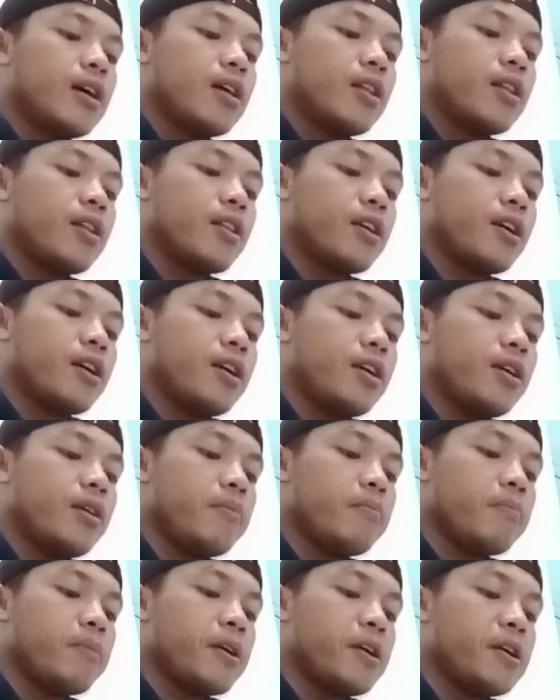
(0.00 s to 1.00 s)
they
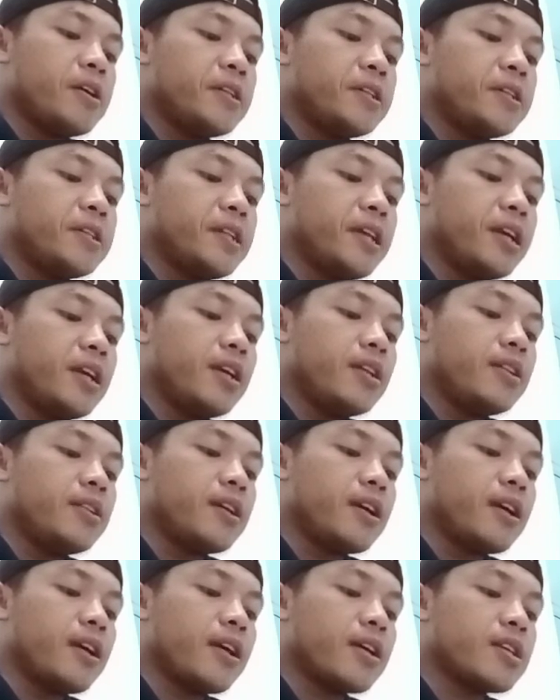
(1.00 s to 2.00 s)
may need
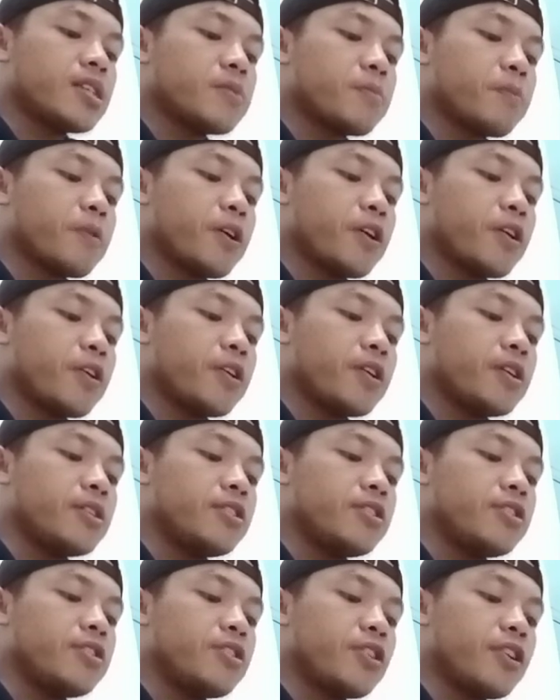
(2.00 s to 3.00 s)
an
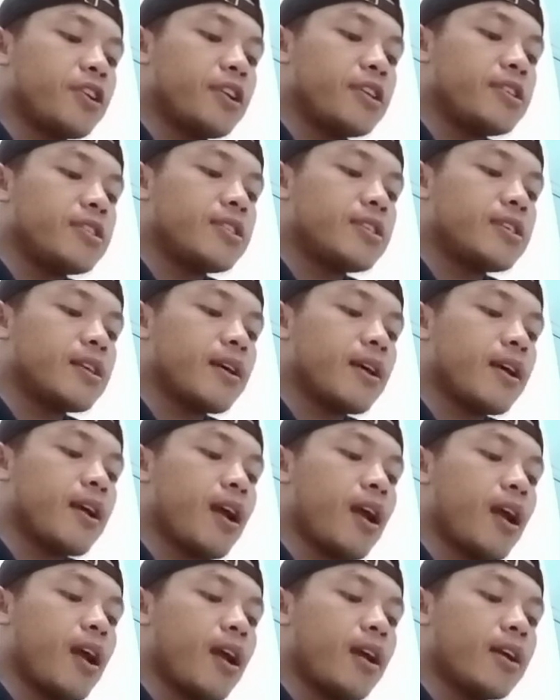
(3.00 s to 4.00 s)
experienced genius
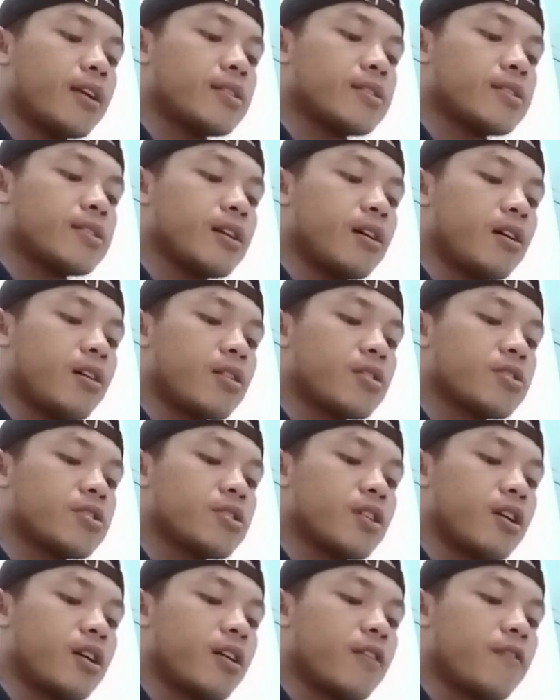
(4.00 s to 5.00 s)
ex or
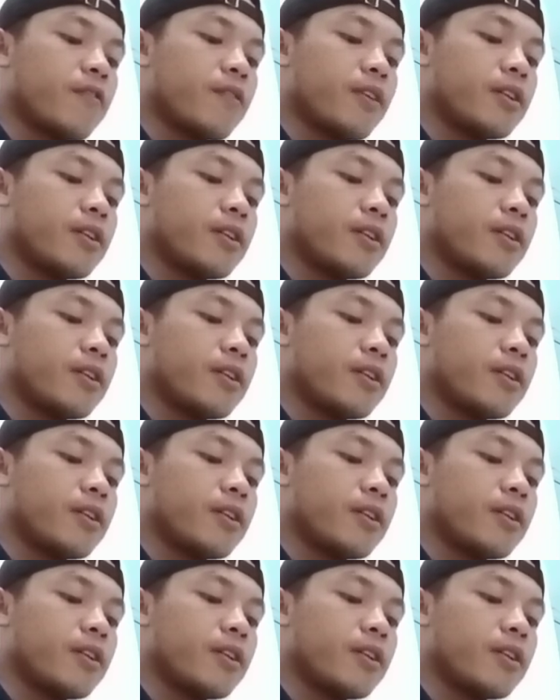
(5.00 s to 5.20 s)
staff